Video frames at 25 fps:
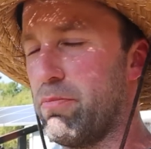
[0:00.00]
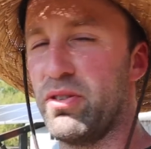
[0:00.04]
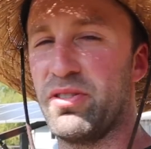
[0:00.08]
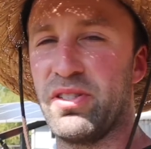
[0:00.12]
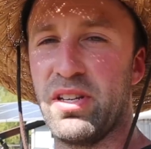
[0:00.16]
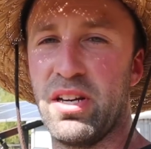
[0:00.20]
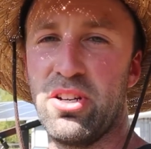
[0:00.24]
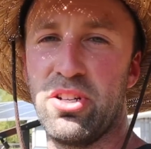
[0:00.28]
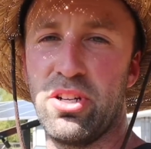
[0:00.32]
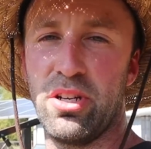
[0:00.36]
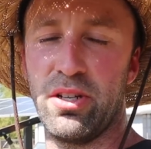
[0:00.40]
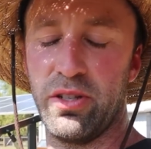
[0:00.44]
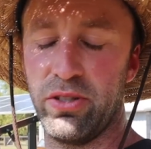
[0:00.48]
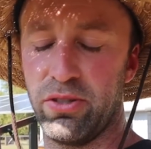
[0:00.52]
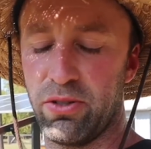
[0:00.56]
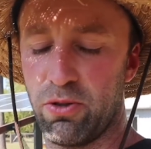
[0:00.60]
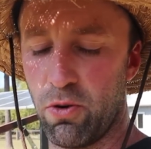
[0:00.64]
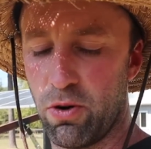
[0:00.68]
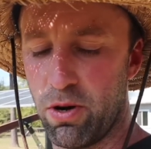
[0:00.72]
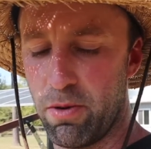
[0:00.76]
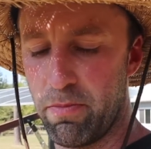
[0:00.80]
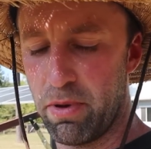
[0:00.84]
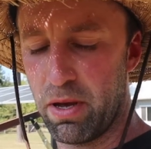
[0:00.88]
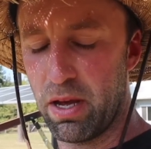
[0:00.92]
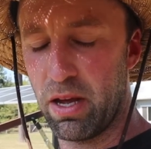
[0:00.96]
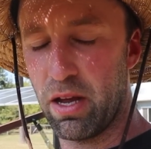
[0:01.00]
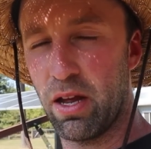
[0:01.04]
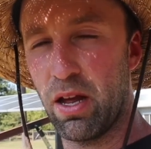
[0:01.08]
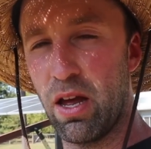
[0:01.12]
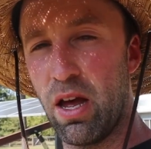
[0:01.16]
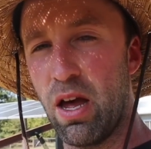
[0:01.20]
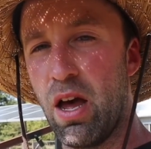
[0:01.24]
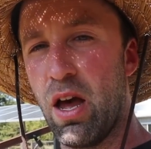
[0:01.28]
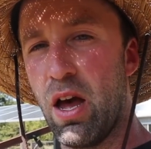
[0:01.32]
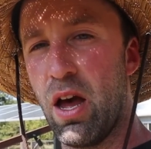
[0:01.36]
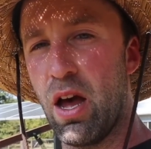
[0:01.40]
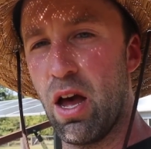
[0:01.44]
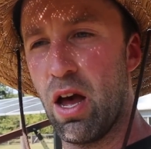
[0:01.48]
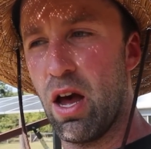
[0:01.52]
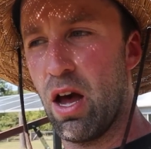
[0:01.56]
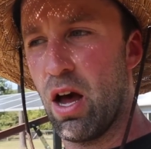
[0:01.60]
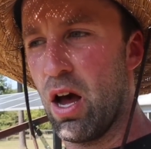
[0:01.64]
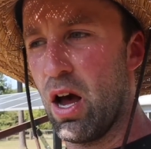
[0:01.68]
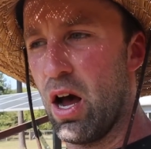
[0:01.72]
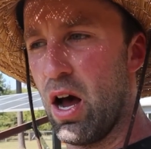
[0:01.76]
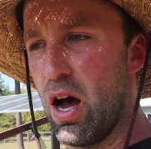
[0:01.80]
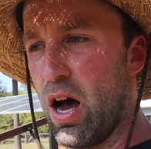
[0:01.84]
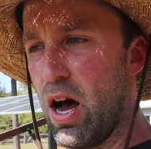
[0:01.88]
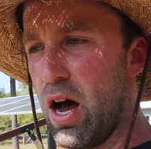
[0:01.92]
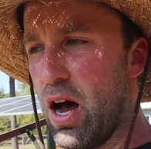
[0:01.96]
position is going to be.
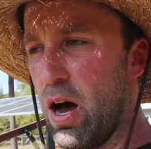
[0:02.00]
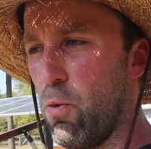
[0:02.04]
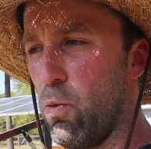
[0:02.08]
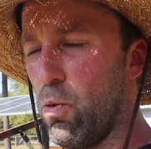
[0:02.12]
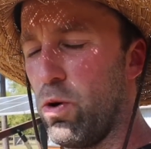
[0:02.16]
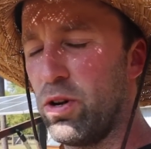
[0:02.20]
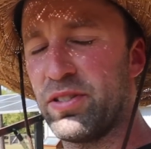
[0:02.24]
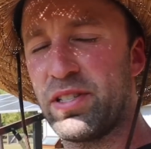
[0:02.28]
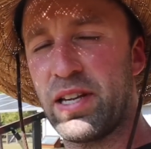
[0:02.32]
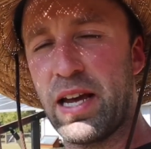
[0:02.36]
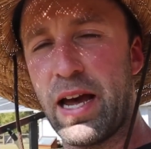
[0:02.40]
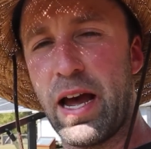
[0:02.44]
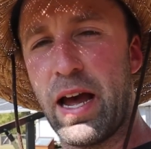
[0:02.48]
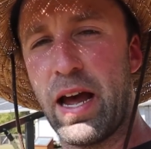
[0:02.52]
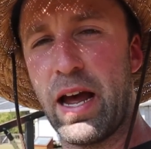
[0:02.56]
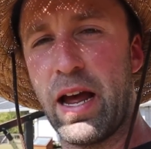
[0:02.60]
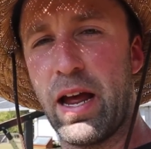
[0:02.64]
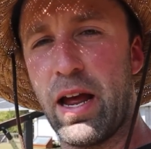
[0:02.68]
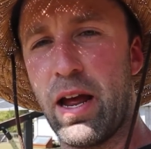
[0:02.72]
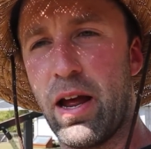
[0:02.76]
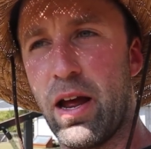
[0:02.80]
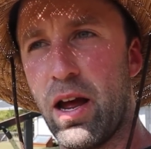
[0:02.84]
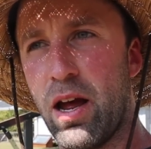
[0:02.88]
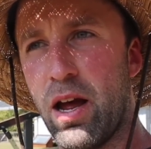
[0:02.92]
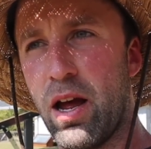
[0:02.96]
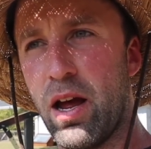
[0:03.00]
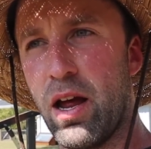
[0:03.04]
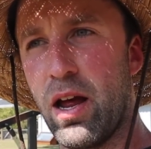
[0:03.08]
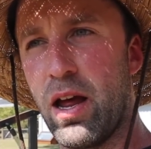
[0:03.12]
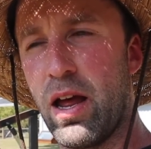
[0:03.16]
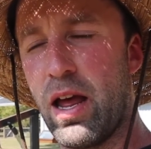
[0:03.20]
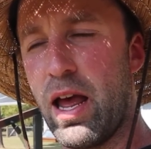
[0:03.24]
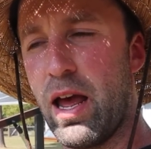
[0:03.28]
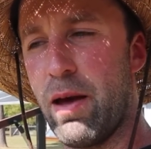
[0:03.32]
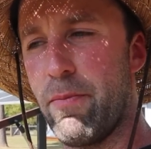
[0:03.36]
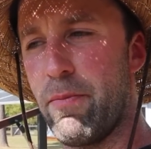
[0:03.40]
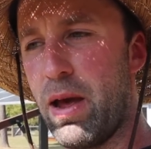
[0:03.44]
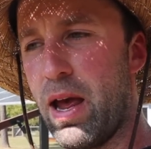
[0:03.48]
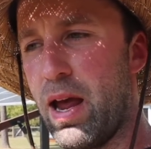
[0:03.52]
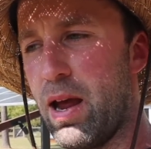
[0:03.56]
Uh, once I am